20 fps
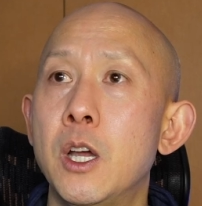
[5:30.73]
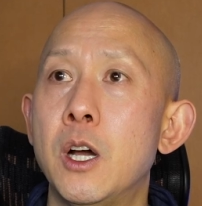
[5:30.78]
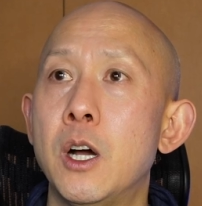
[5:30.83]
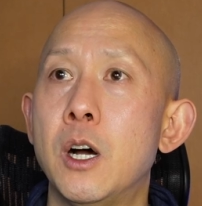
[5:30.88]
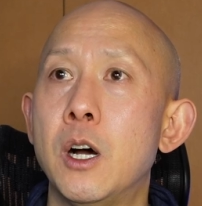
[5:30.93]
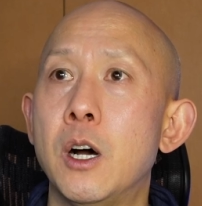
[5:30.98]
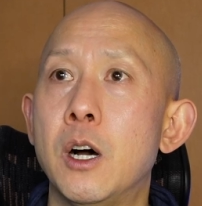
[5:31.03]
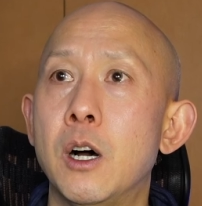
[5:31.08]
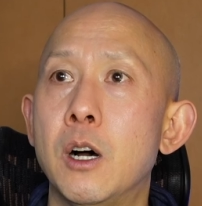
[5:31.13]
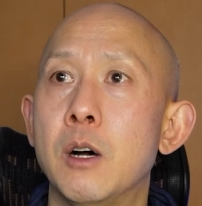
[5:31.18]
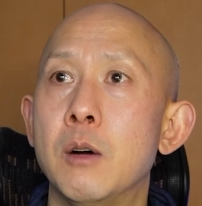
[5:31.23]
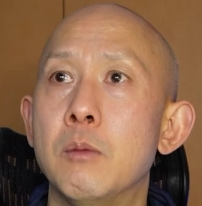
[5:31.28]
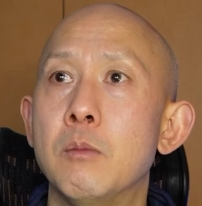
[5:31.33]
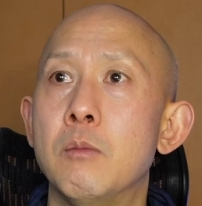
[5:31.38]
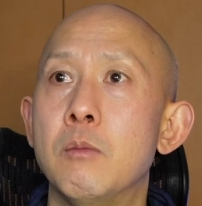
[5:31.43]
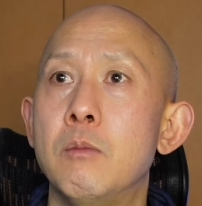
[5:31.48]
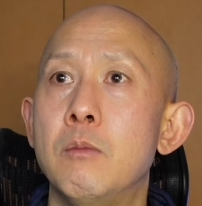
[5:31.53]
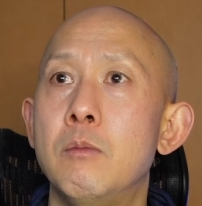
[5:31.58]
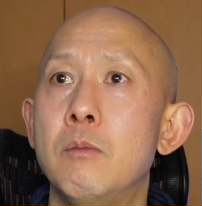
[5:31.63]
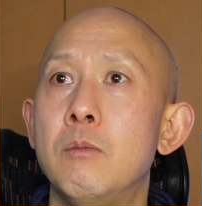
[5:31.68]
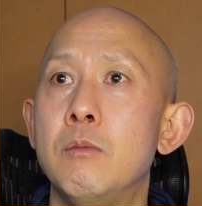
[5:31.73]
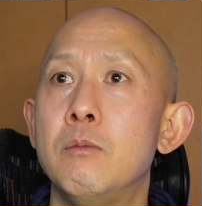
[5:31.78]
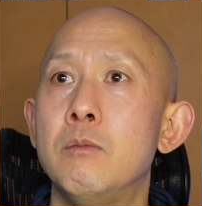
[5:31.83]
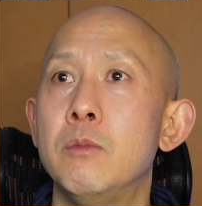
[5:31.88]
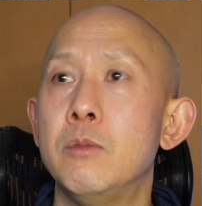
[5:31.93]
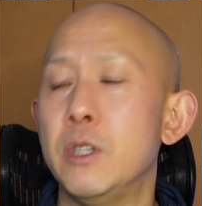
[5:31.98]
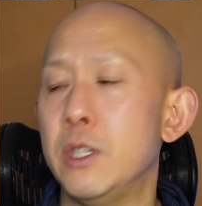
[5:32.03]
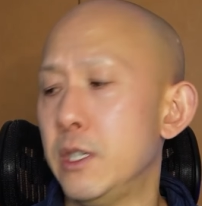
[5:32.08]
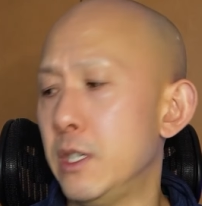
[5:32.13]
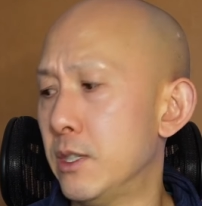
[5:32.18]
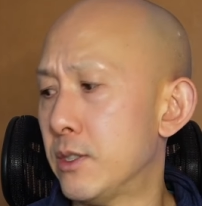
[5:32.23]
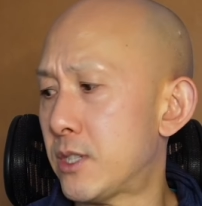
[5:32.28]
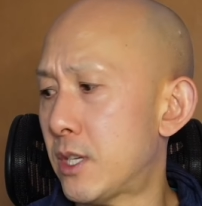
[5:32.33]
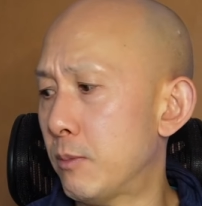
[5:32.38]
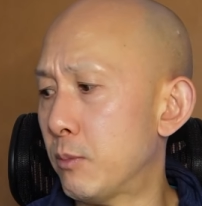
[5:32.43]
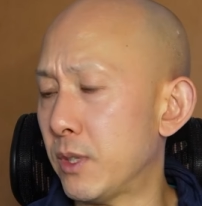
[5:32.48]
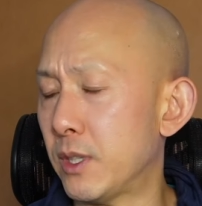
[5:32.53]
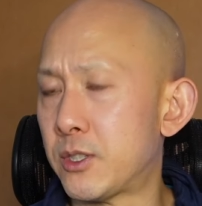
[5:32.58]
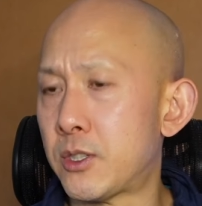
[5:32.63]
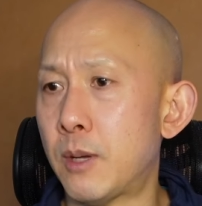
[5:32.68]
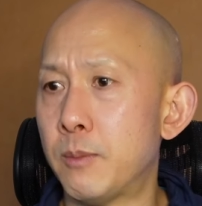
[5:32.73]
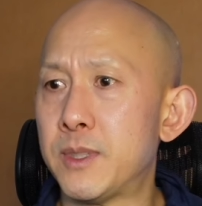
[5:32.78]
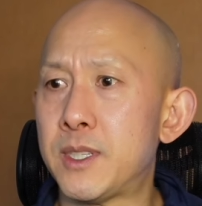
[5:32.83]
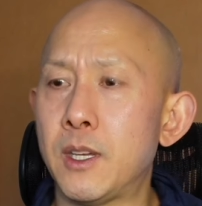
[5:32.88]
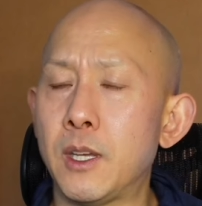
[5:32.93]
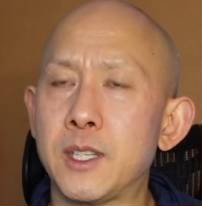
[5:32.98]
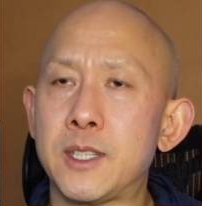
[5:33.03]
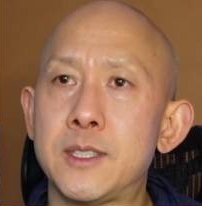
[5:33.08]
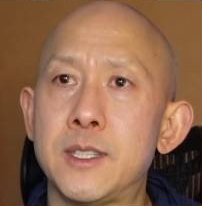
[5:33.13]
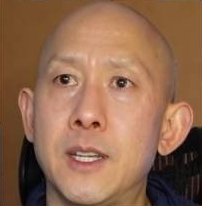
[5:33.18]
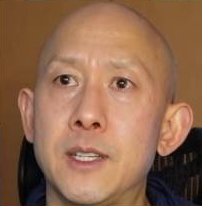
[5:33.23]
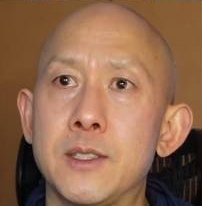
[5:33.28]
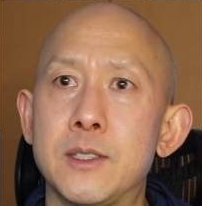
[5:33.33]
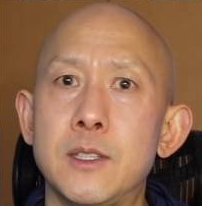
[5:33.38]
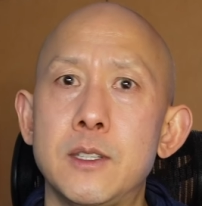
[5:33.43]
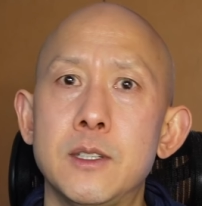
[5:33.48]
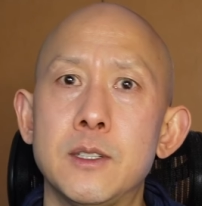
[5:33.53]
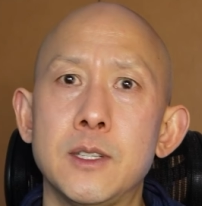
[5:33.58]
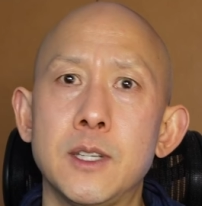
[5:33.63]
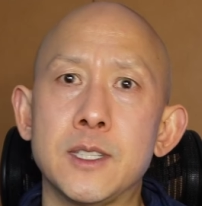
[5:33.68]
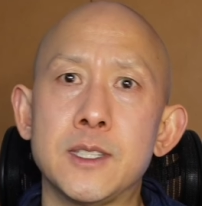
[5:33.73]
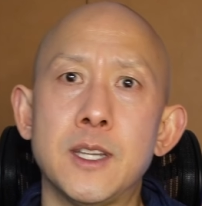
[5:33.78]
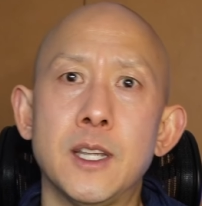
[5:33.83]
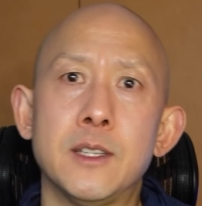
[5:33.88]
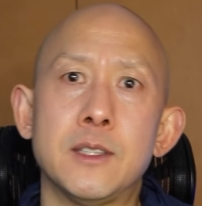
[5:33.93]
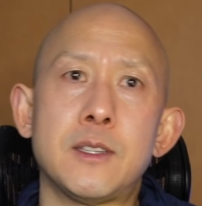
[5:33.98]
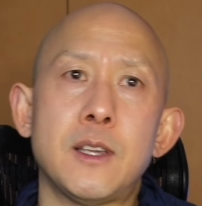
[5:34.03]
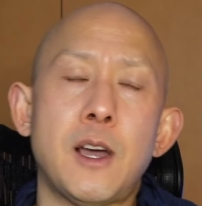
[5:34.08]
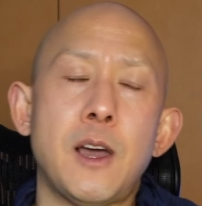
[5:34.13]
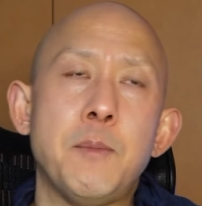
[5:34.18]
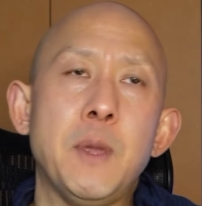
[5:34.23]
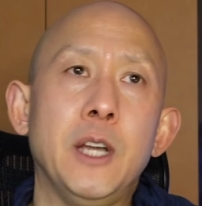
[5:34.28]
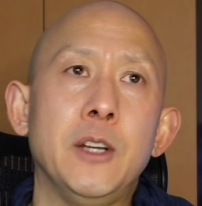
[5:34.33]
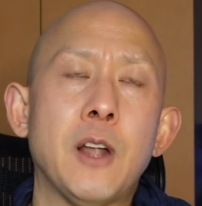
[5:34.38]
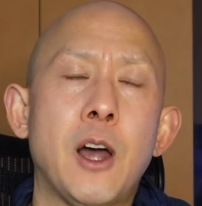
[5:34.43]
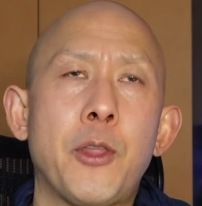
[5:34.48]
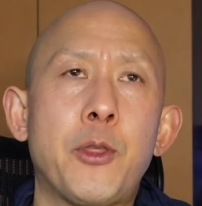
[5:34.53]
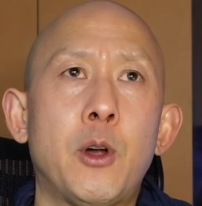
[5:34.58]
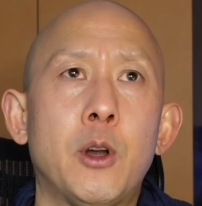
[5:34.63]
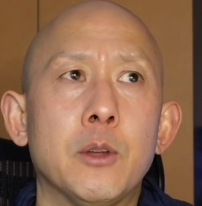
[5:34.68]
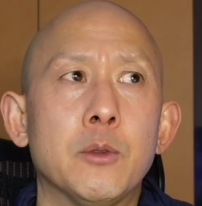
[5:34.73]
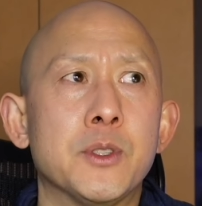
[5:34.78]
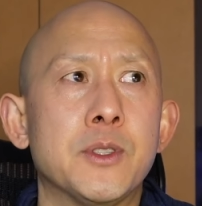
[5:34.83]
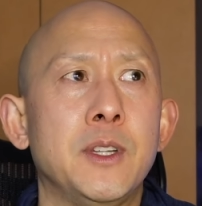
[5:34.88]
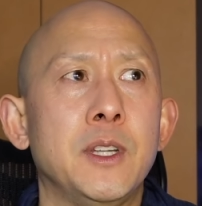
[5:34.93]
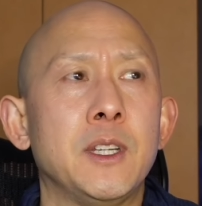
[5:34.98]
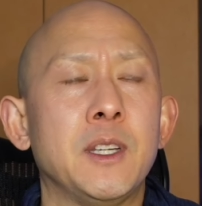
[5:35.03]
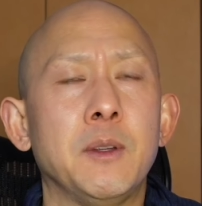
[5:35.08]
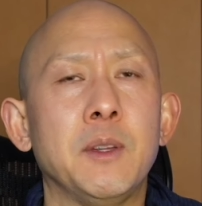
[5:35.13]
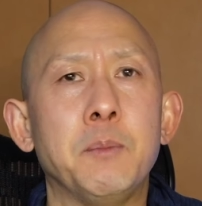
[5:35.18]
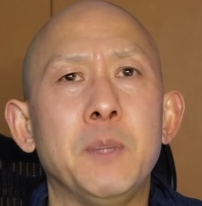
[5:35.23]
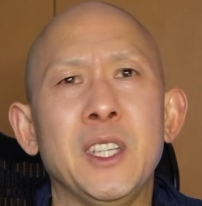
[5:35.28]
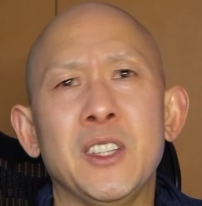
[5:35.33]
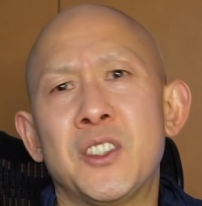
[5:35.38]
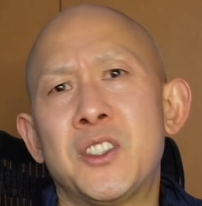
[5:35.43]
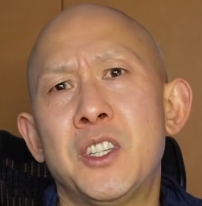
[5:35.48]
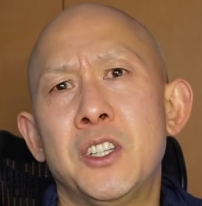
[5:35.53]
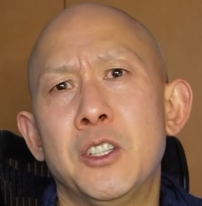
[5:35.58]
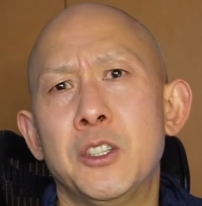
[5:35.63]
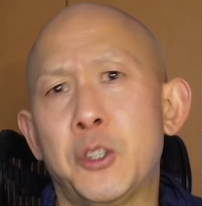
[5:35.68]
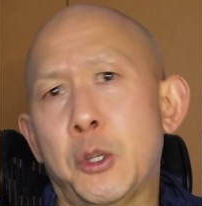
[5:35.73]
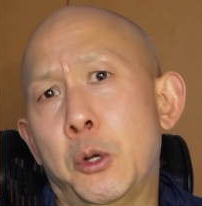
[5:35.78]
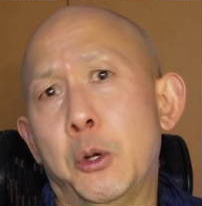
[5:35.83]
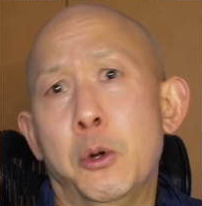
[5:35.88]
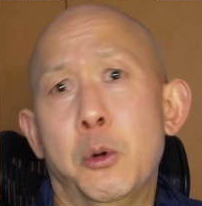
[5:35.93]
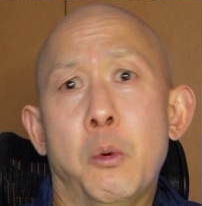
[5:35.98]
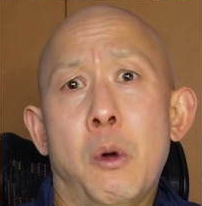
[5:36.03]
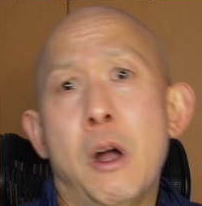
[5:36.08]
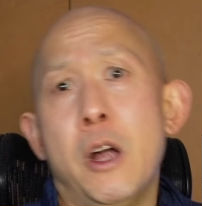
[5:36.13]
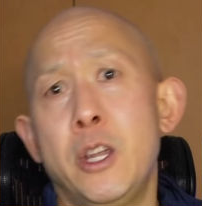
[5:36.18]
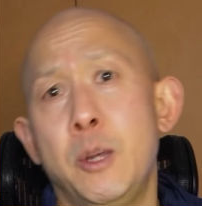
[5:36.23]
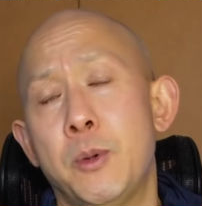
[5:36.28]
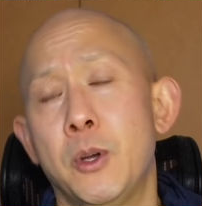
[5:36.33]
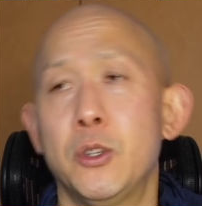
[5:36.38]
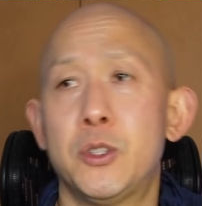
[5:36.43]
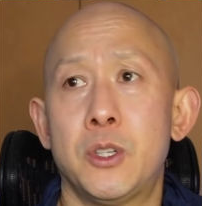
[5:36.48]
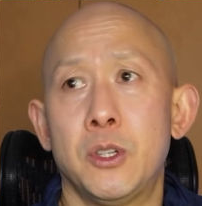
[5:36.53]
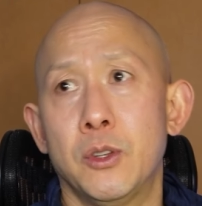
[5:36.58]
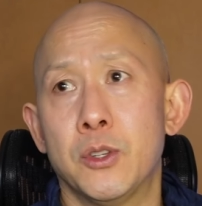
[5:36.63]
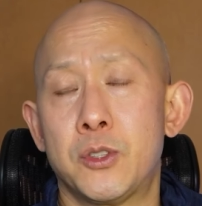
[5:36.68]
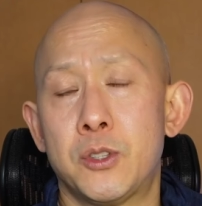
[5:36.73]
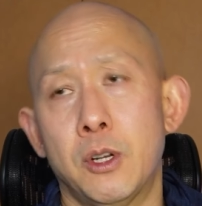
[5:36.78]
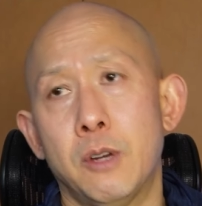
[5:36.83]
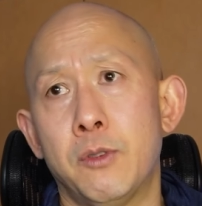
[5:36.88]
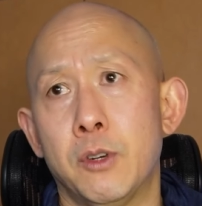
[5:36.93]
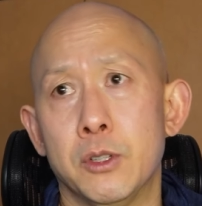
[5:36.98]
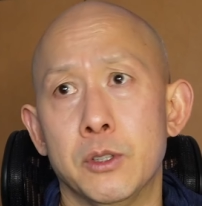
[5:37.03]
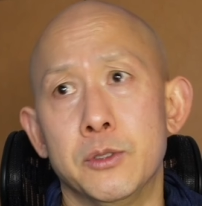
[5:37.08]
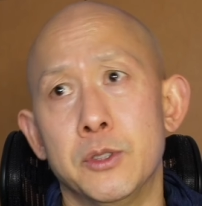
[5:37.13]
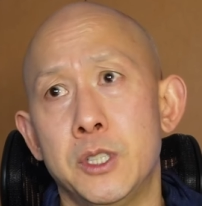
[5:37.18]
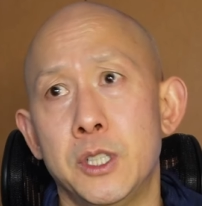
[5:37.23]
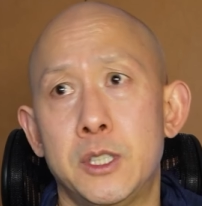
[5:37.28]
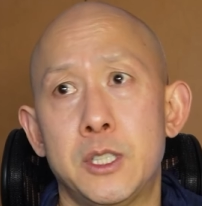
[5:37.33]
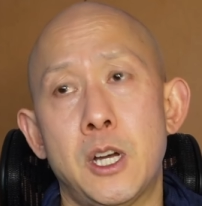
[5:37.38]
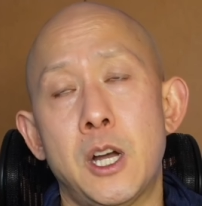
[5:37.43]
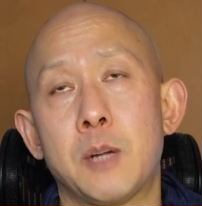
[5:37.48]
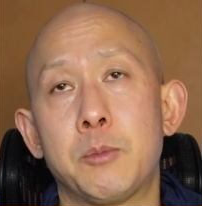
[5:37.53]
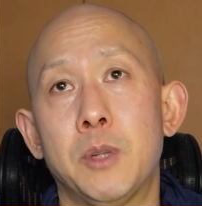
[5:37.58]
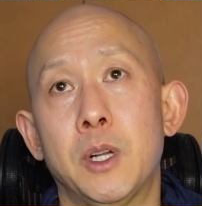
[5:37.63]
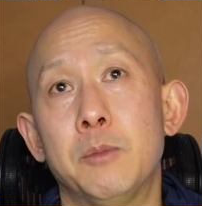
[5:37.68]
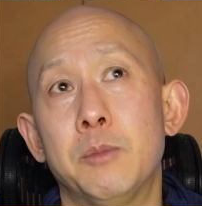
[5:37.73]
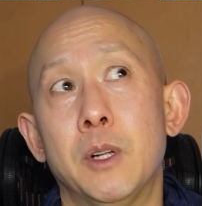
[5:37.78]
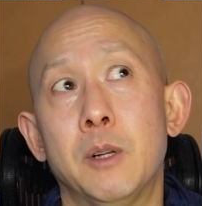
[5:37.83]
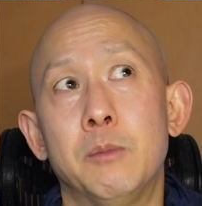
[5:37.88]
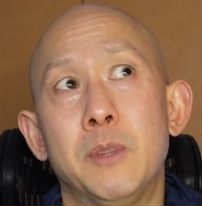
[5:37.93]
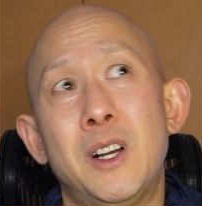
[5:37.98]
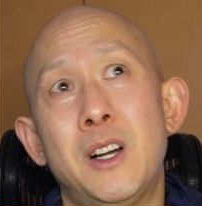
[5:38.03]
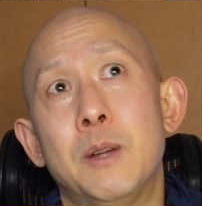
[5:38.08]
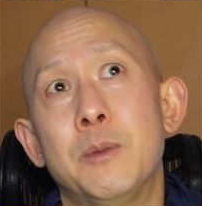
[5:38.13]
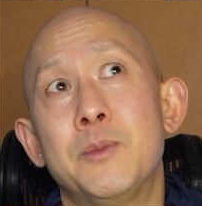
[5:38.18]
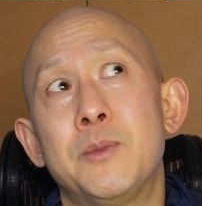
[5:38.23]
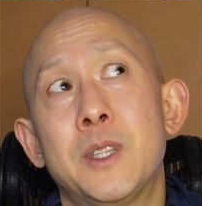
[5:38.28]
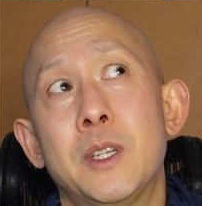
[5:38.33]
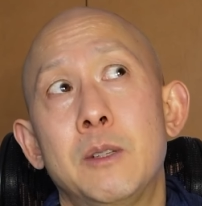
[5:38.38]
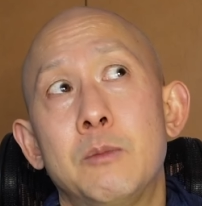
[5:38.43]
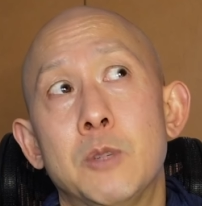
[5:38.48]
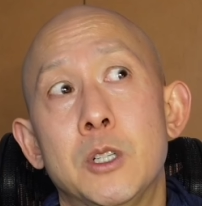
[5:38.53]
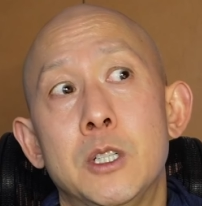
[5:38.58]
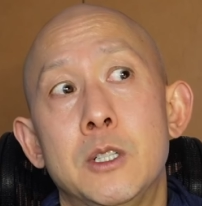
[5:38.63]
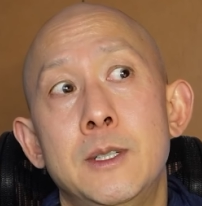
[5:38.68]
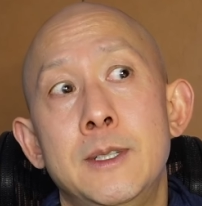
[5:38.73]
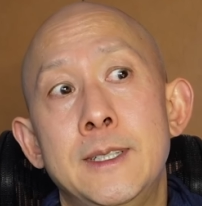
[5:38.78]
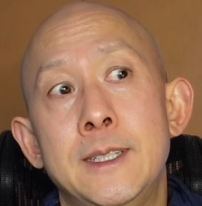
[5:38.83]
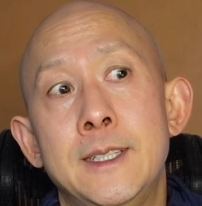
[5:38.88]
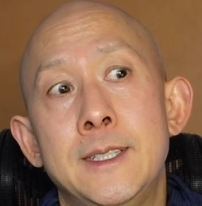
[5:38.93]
In some extents, I mean, I thought I was being silly. It's like, oh, why are you posting this stuff on TikTok, blah, blah, blah. It's like, well,